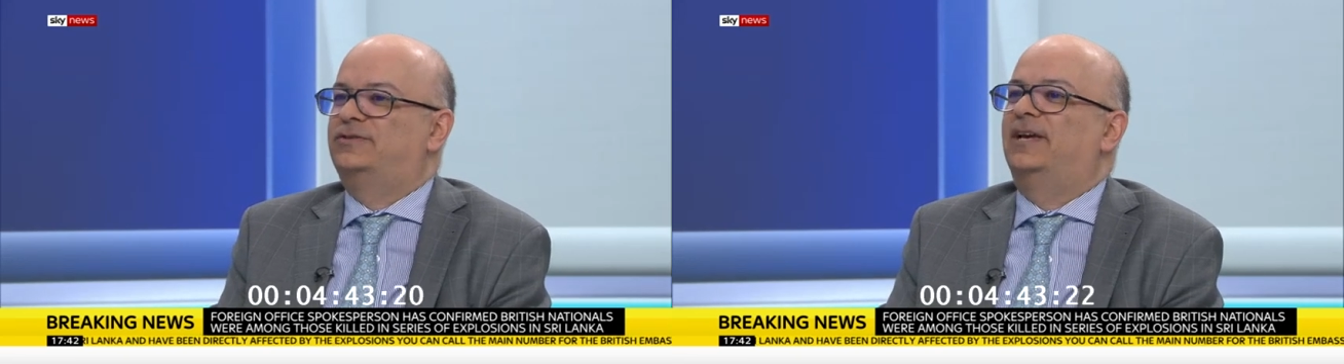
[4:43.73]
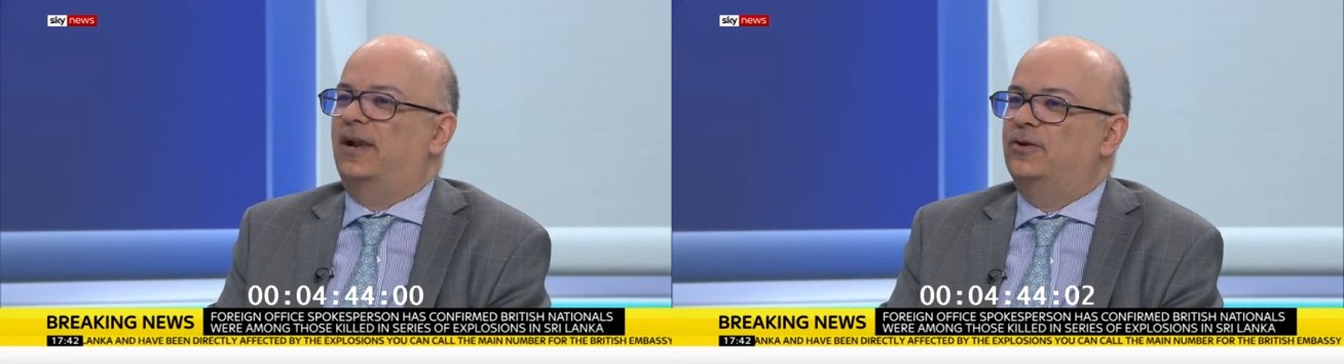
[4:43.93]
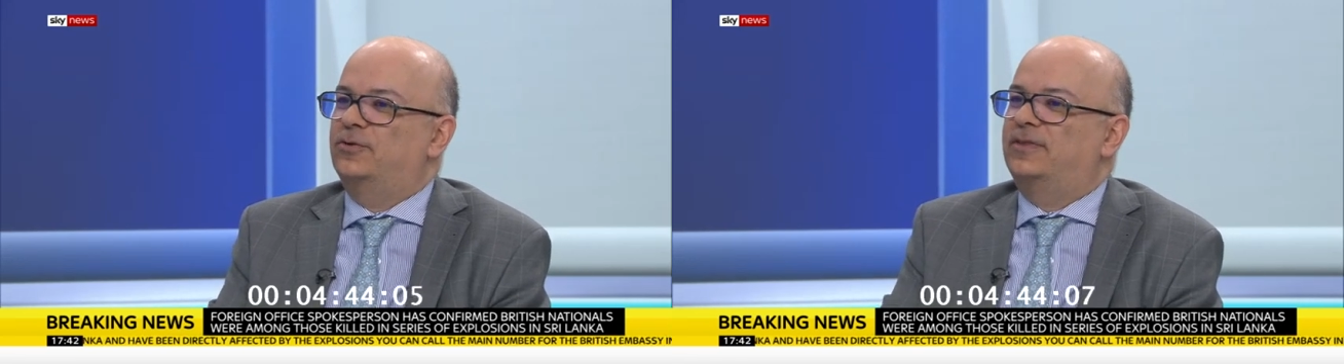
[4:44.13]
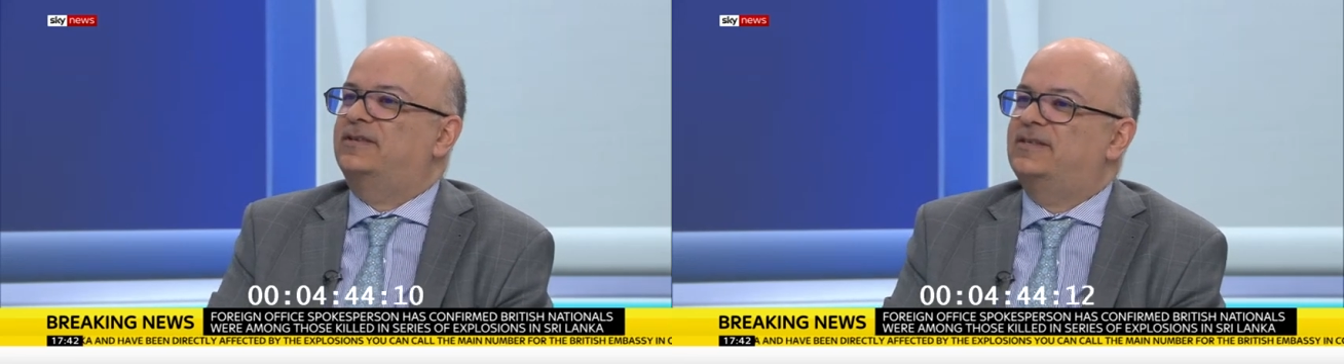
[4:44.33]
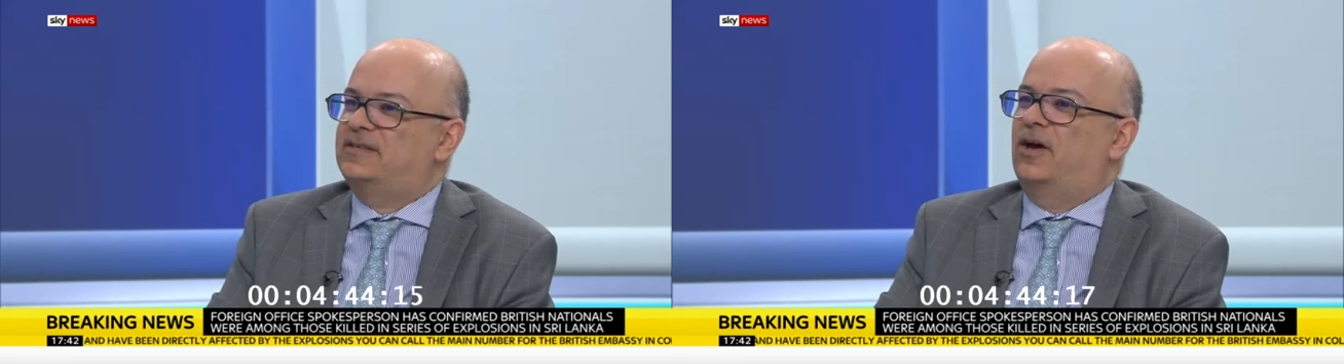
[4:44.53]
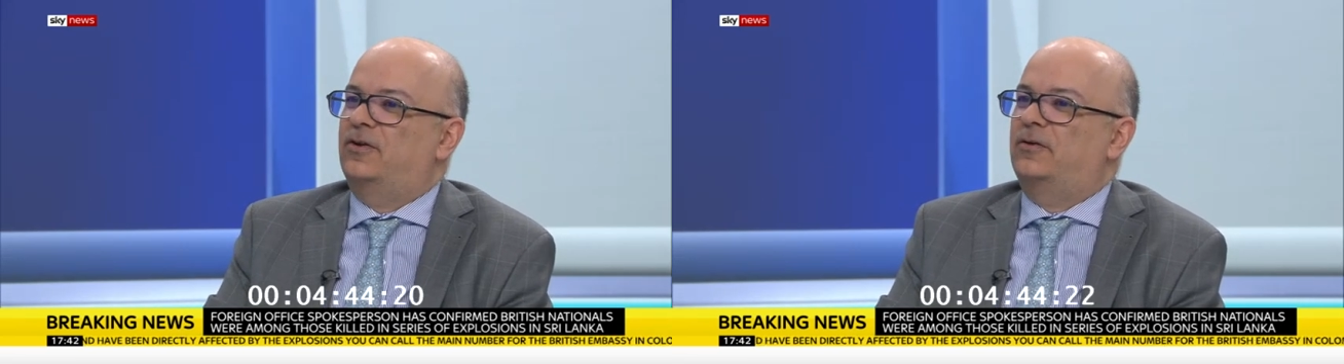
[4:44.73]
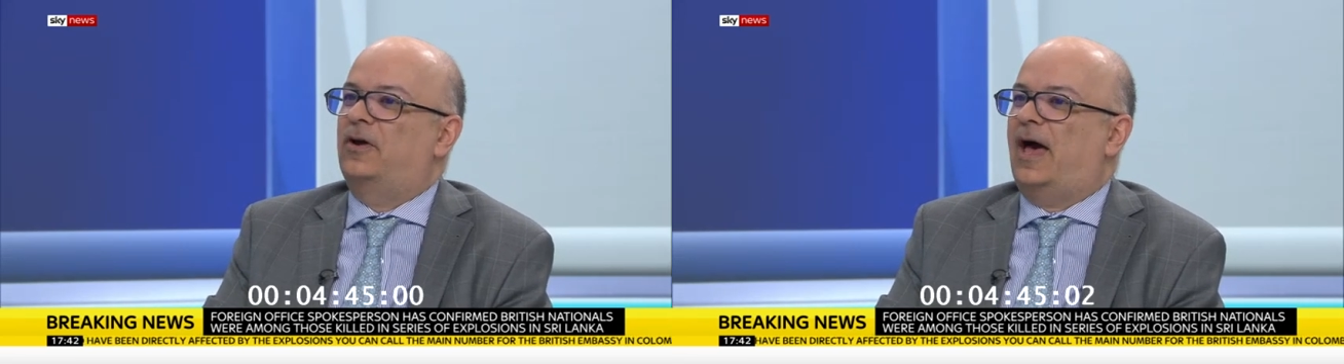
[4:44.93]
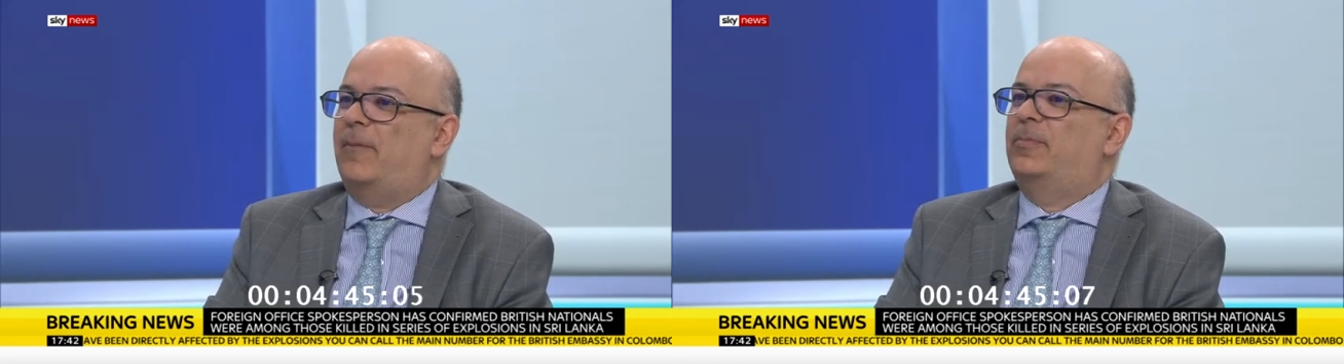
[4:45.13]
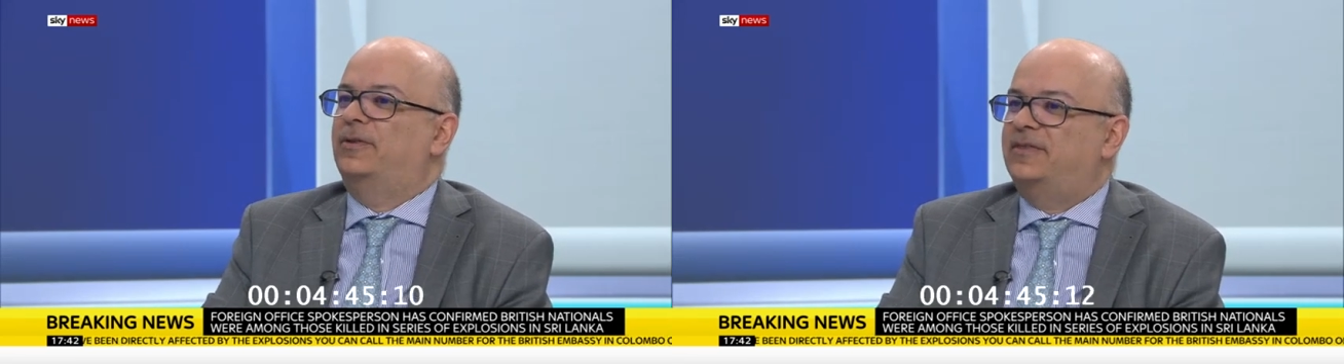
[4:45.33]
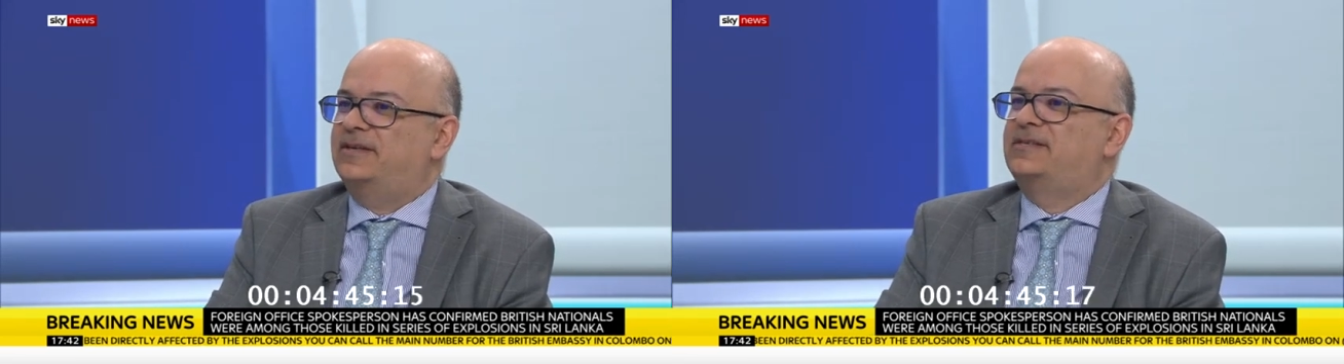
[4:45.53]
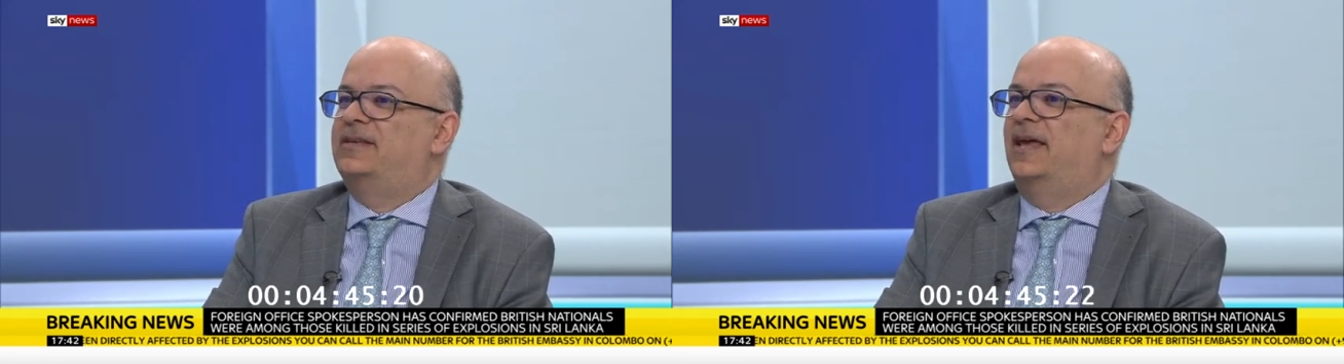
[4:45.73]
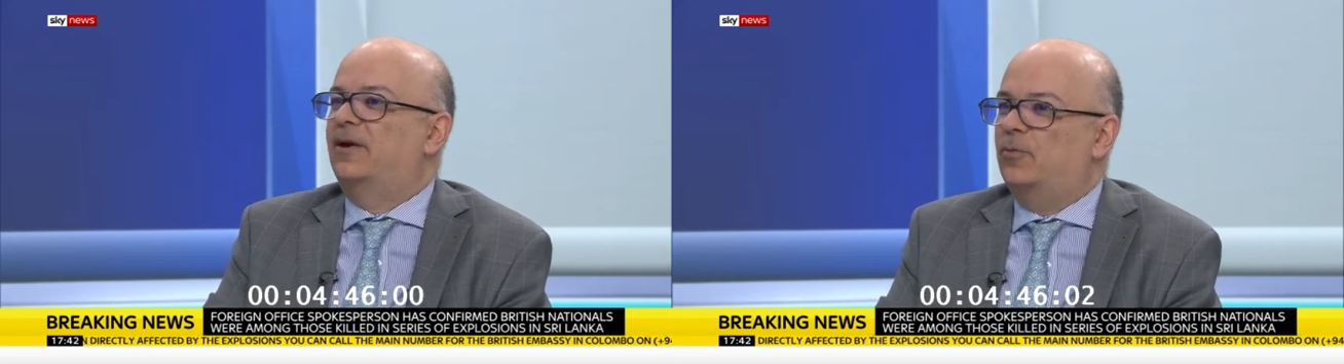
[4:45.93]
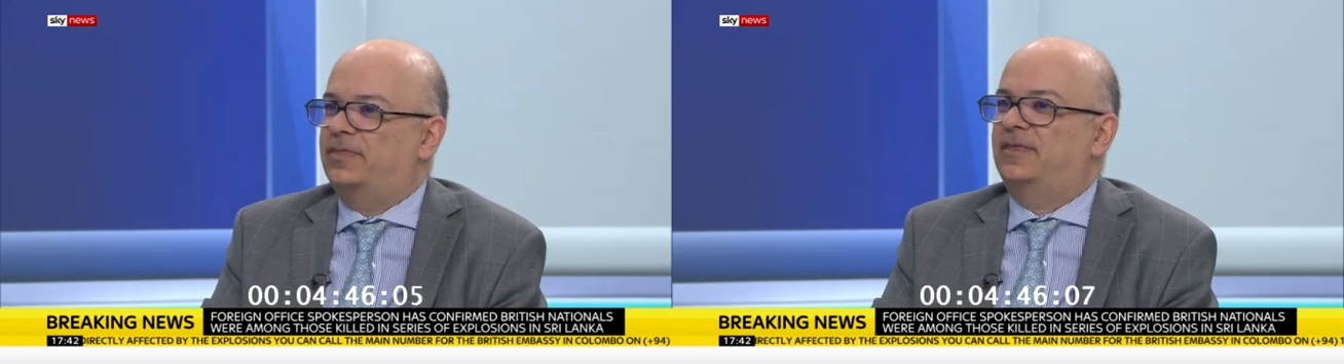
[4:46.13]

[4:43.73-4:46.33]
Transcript: to tell you this is going to happen this day with